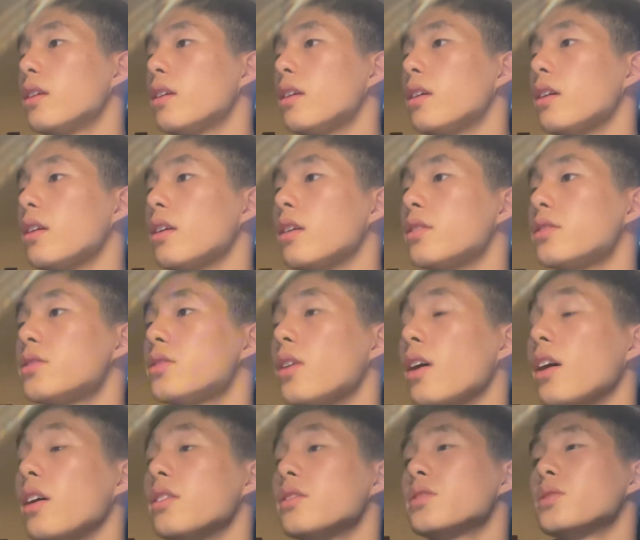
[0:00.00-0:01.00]
And also, I
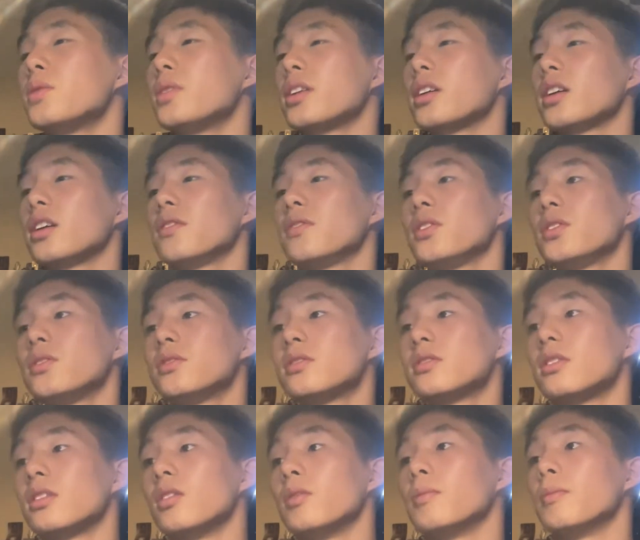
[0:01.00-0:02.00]
also want to give you
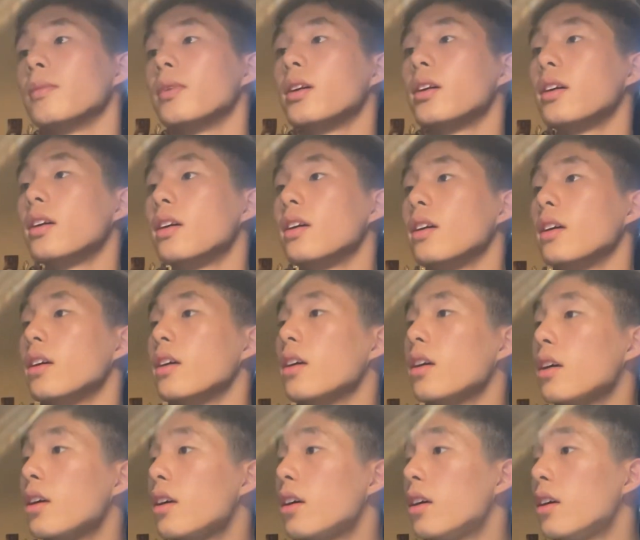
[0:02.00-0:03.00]
some
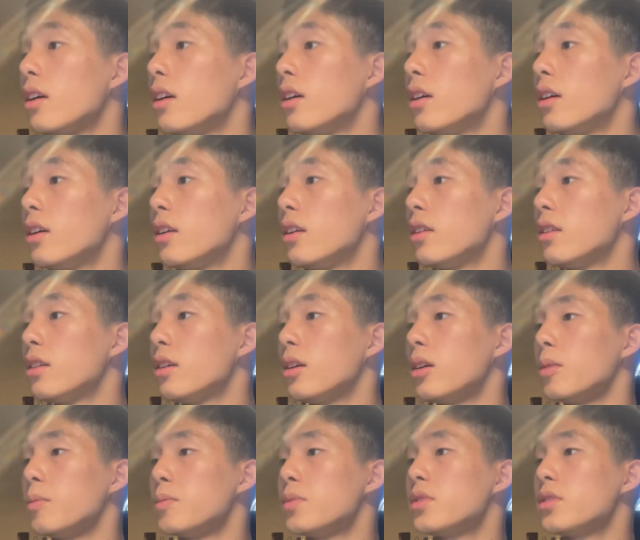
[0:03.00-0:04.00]

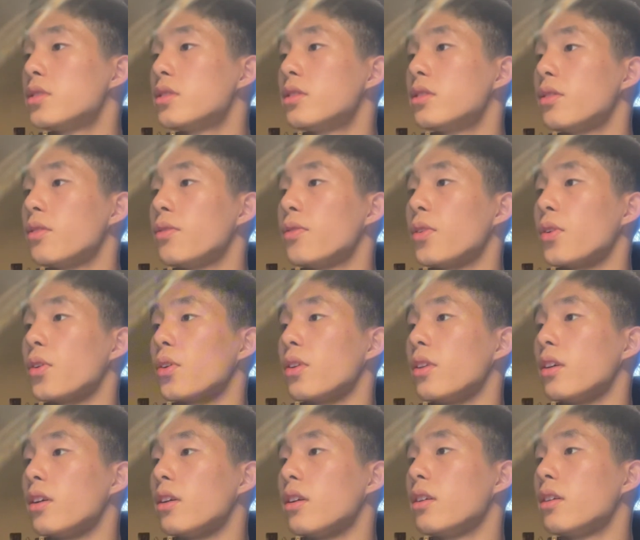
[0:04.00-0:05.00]
tips for
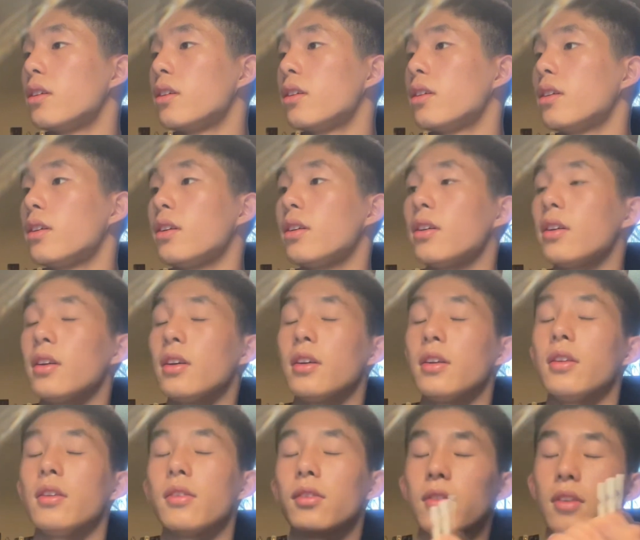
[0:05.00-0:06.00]
the,
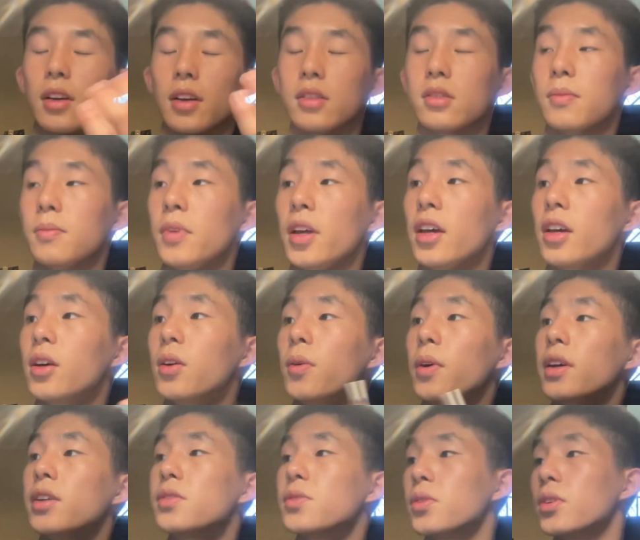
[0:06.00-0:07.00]
like some
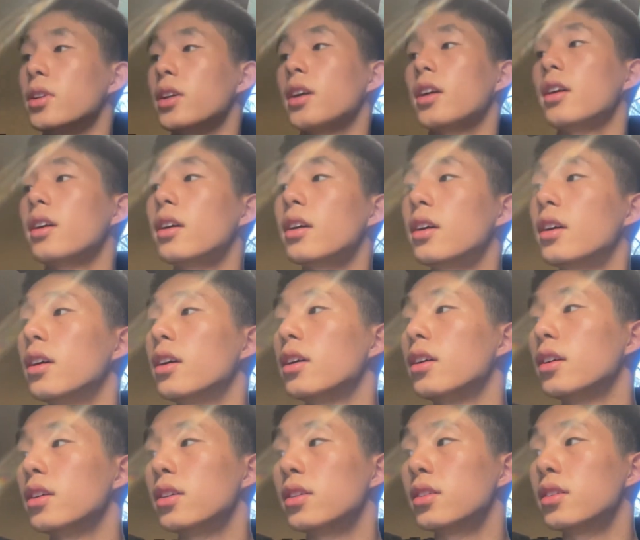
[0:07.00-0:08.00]
takeaways really.
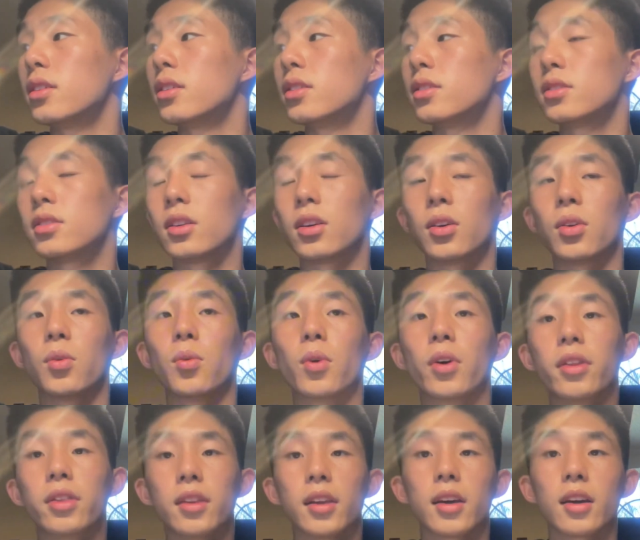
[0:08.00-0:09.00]
So
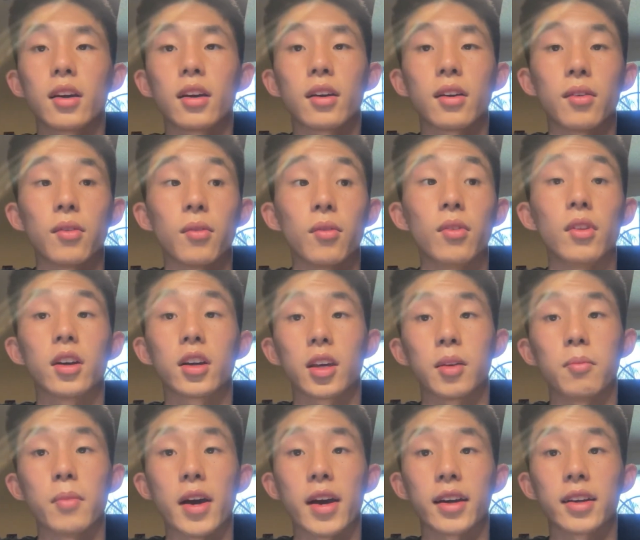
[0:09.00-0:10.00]
one thing looking
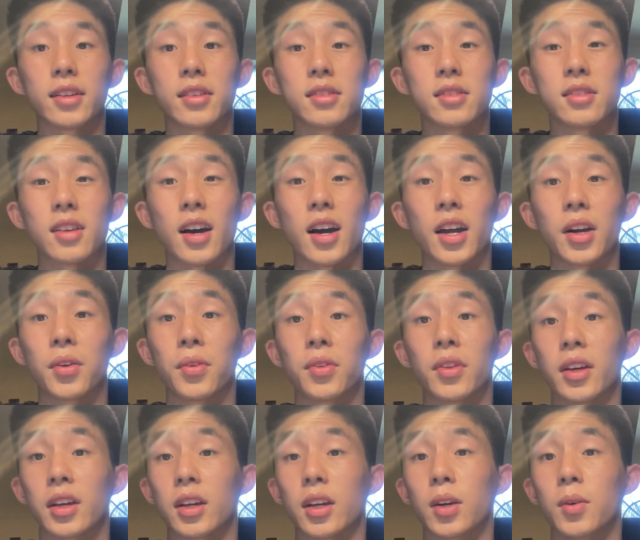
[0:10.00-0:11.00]
back is I don't
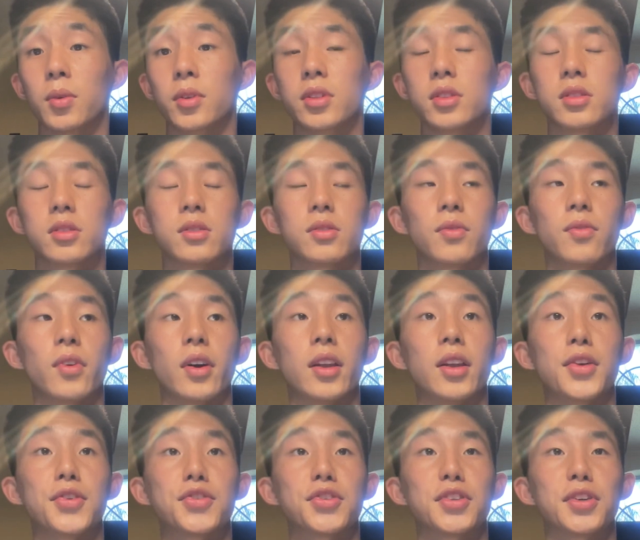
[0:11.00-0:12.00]
think it was
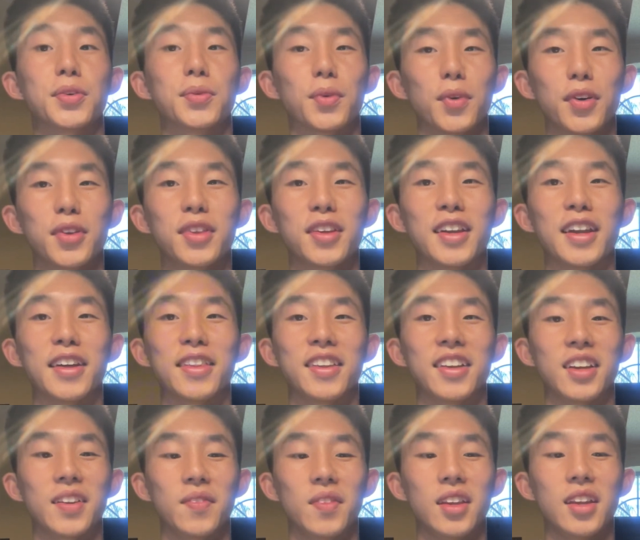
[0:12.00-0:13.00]
financially worth it at the
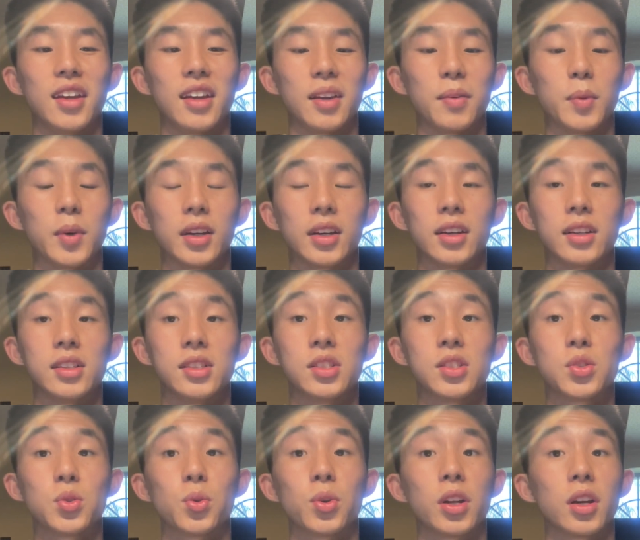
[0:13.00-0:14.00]
end of the day, because
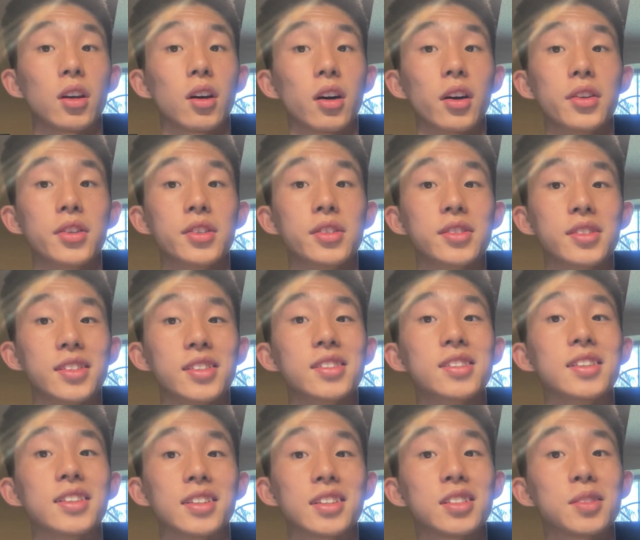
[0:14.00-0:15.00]
twenty colleges is
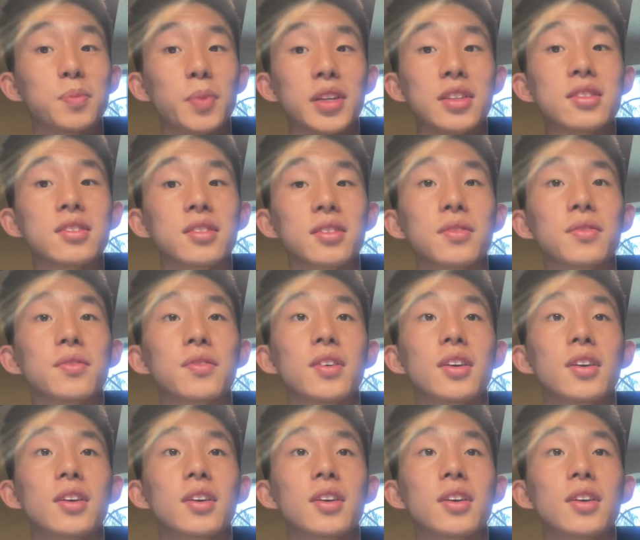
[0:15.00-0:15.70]
expensive,